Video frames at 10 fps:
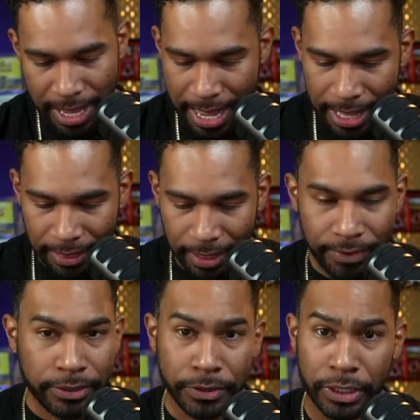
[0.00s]
I love
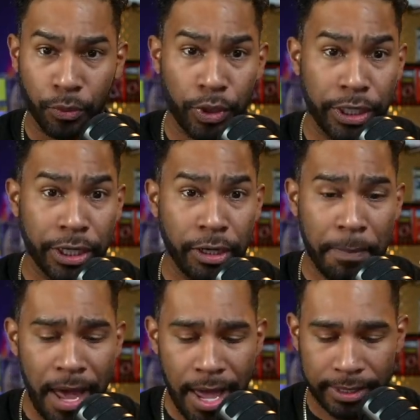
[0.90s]
this. Is a really good
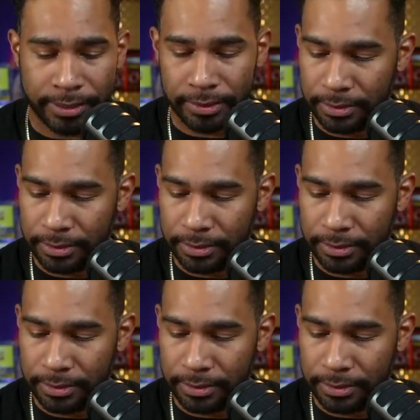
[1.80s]
box.